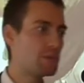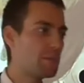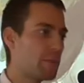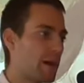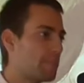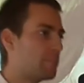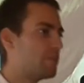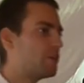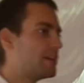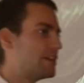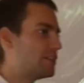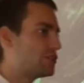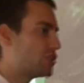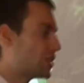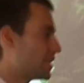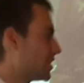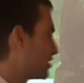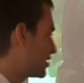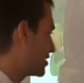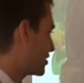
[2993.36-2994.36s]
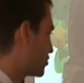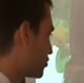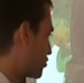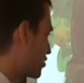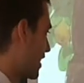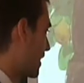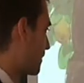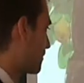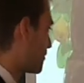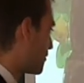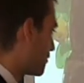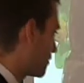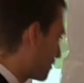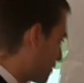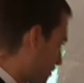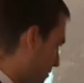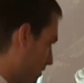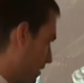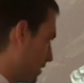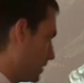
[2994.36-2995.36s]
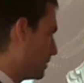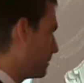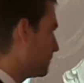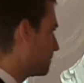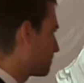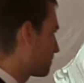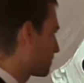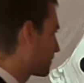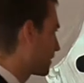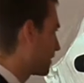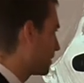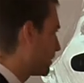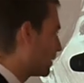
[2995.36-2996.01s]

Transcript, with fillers: Remember in Genesis chapter 3,